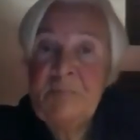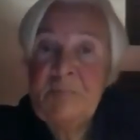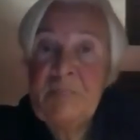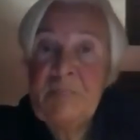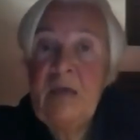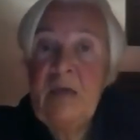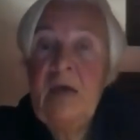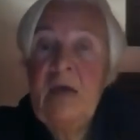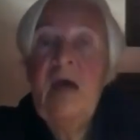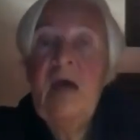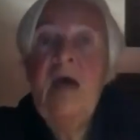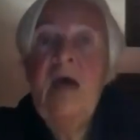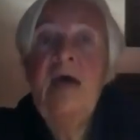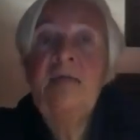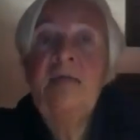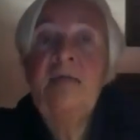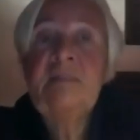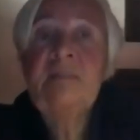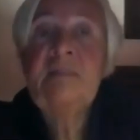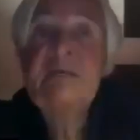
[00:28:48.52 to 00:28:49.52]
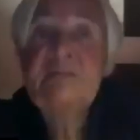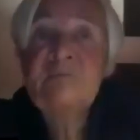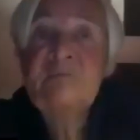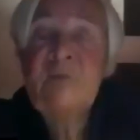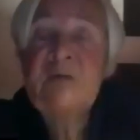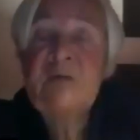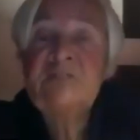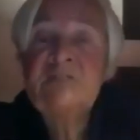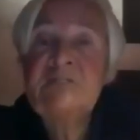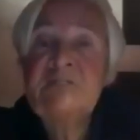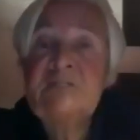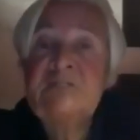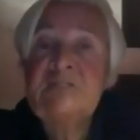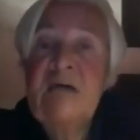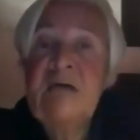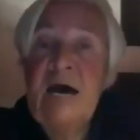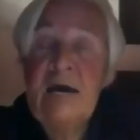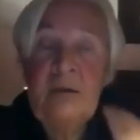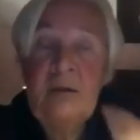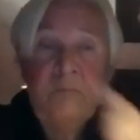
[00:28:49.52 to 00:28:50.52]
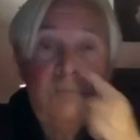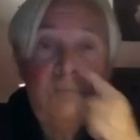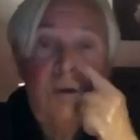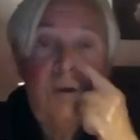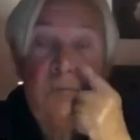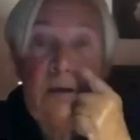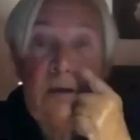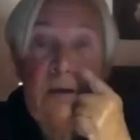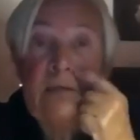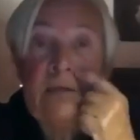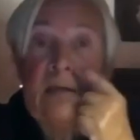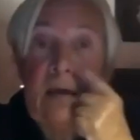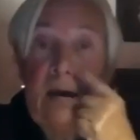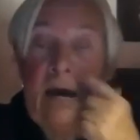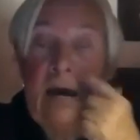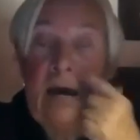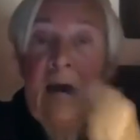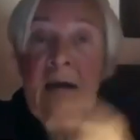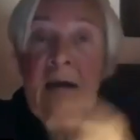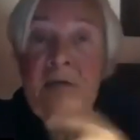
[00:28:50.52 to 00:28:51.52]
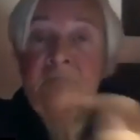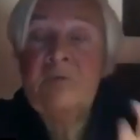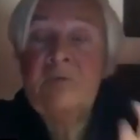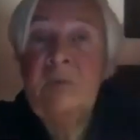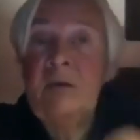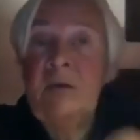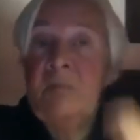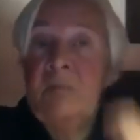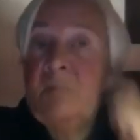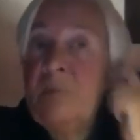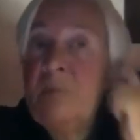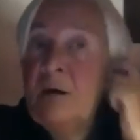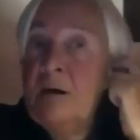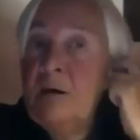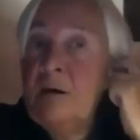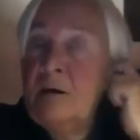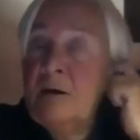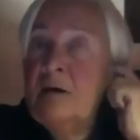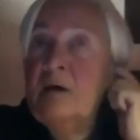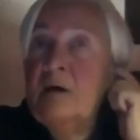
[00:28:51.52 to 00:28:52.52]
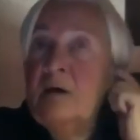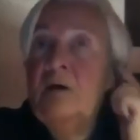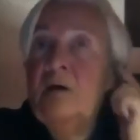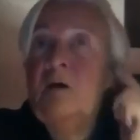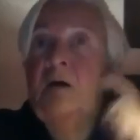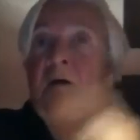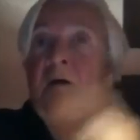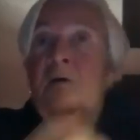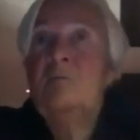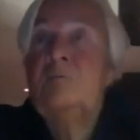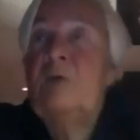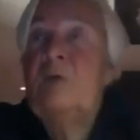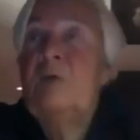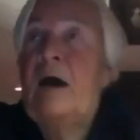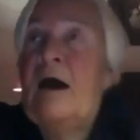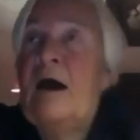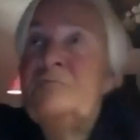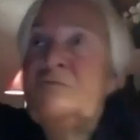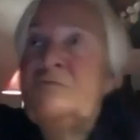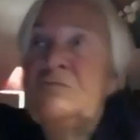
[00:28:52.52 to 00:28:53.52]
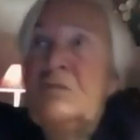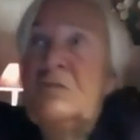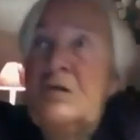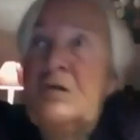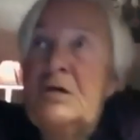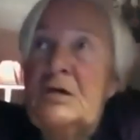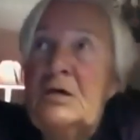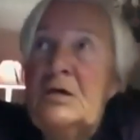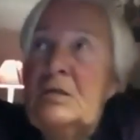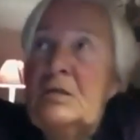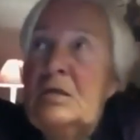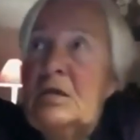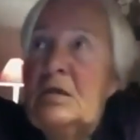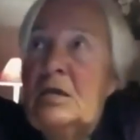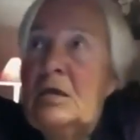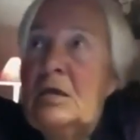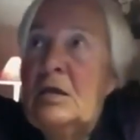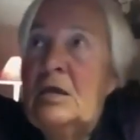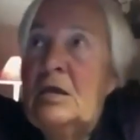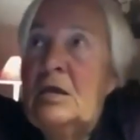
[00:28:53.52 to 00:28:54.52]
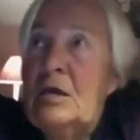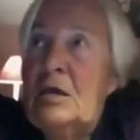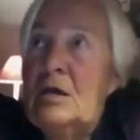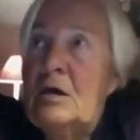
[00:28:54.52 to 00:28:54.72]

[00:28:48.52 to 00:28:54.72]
Mm-hmm. And this was the time when I remember after the